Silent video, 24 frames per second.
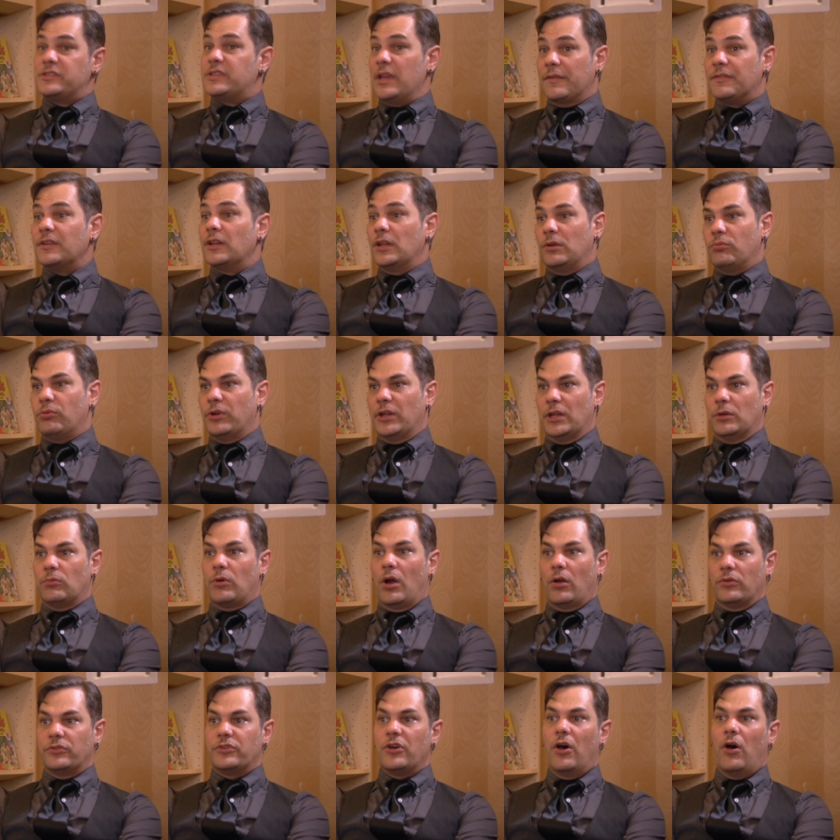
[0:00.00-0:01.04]
definitely reading
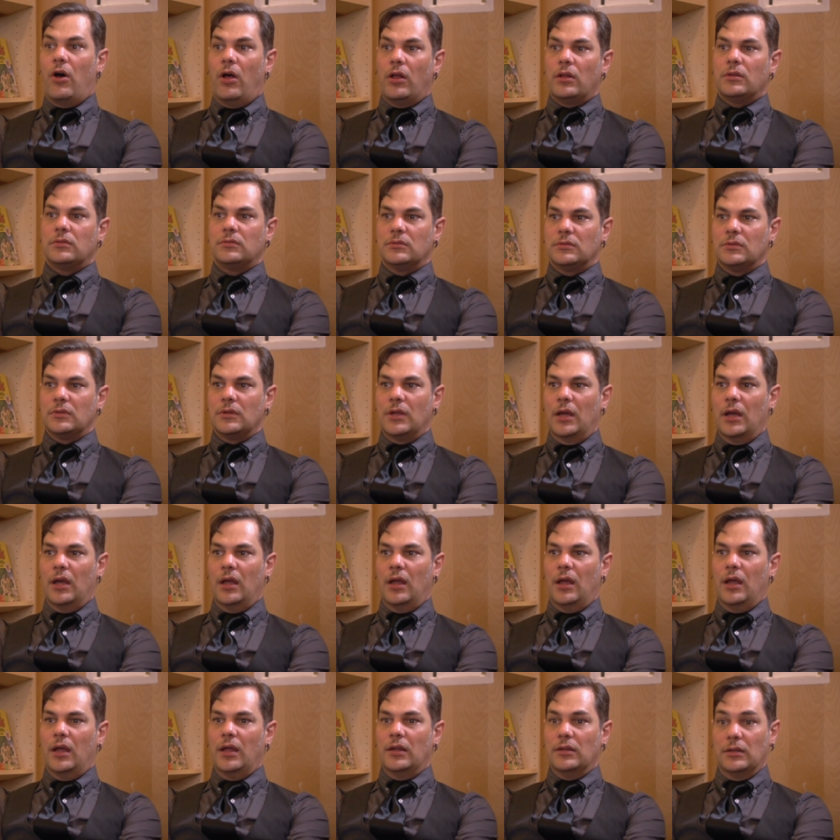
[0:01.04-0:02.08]
Roald Dahl
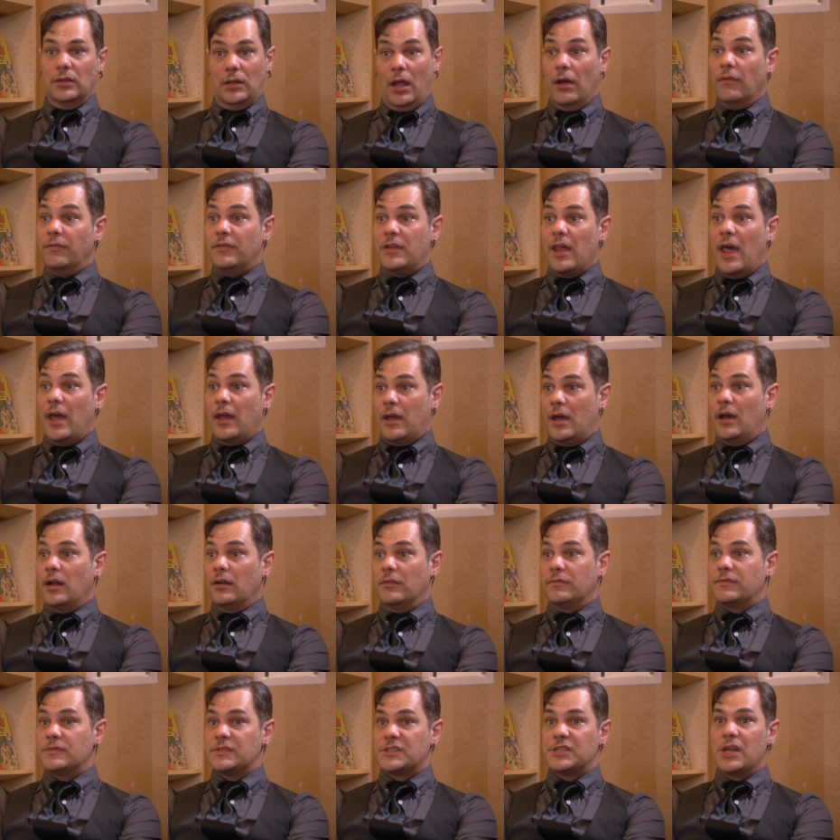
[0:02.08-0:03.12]
and loved that kind
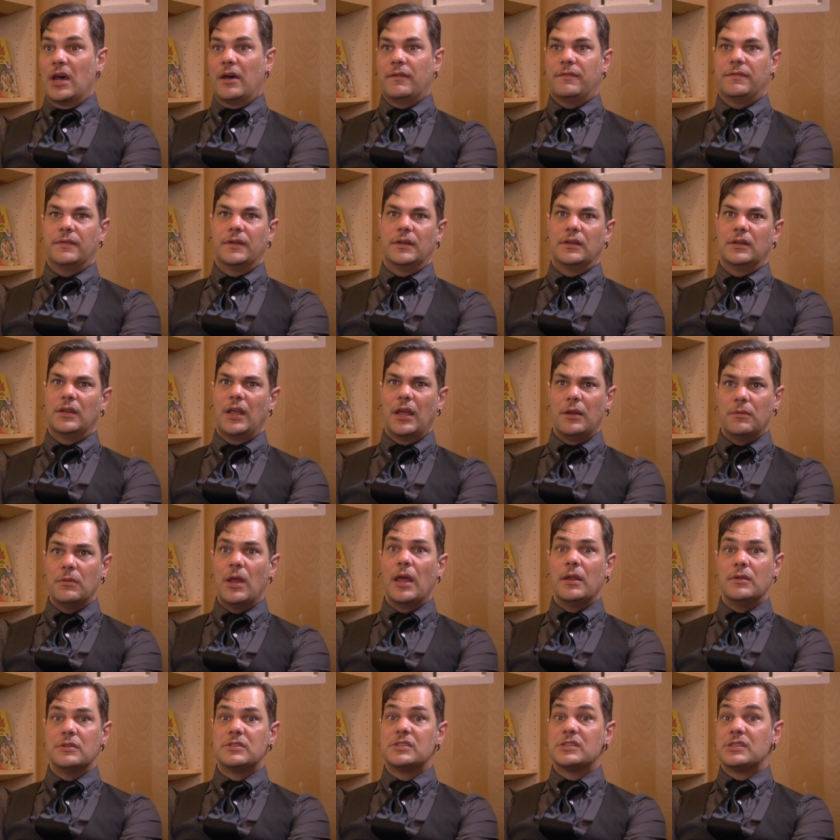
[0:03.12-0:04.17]
of stuff
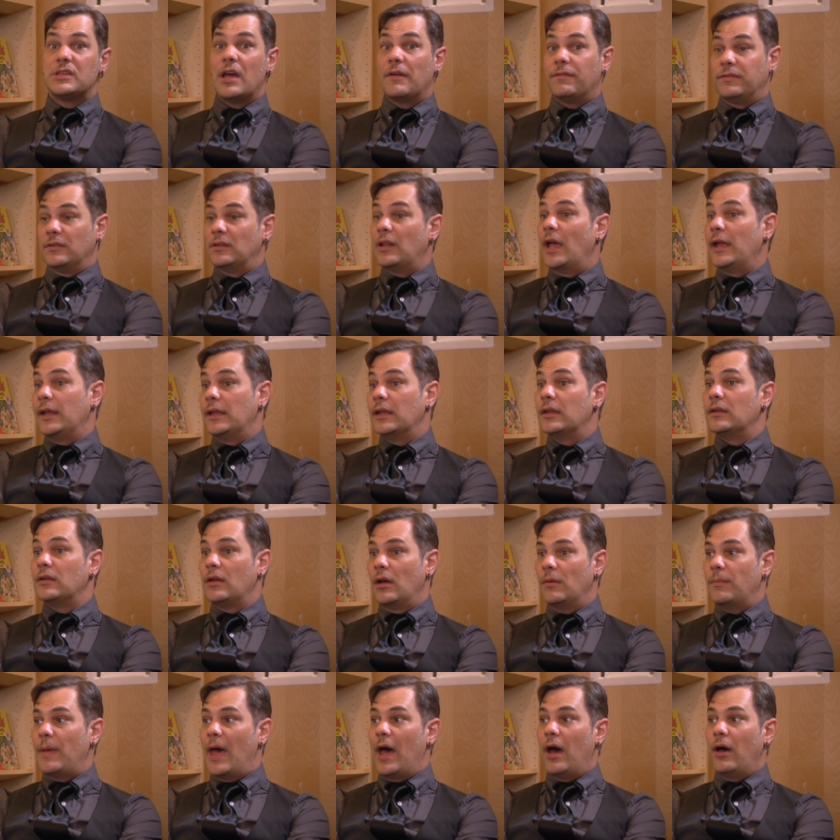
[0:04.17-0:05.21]
and stuff like it
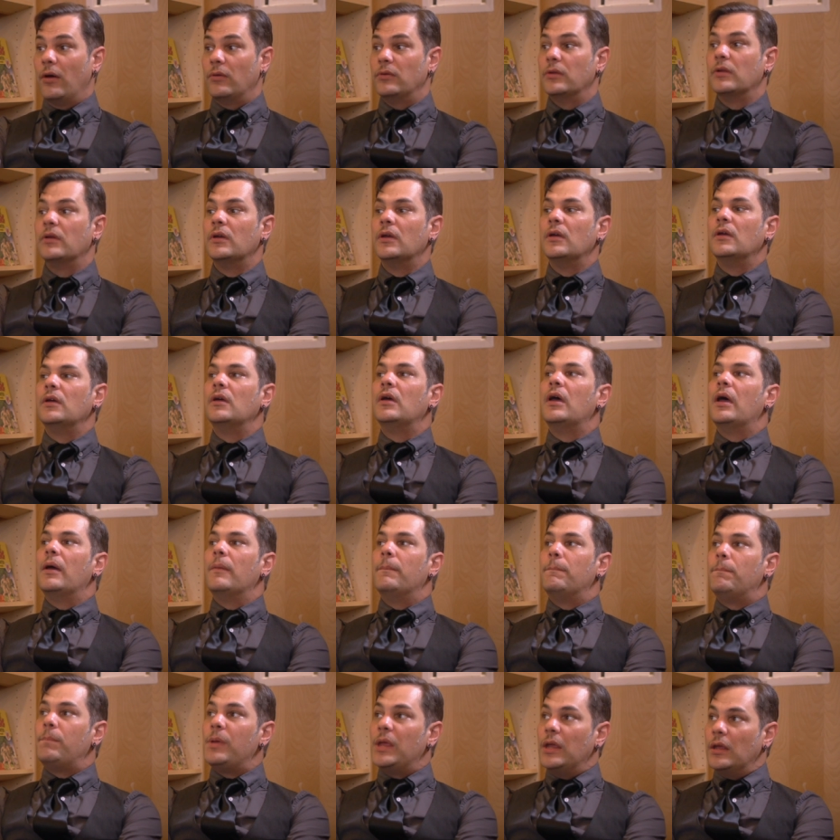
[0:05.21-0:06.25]
about
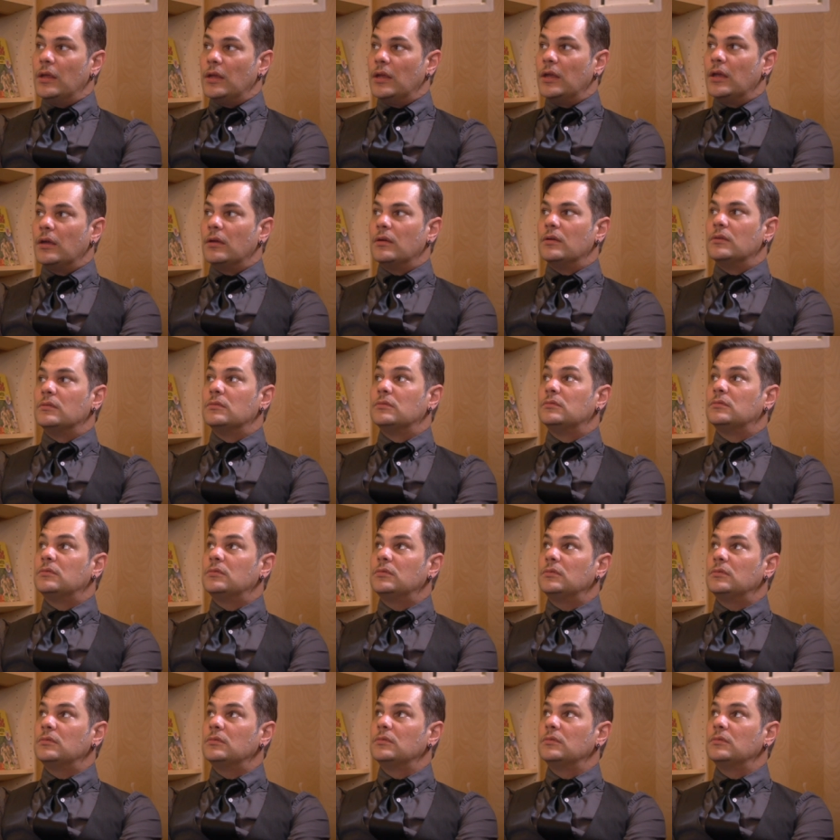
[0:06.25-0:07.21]
being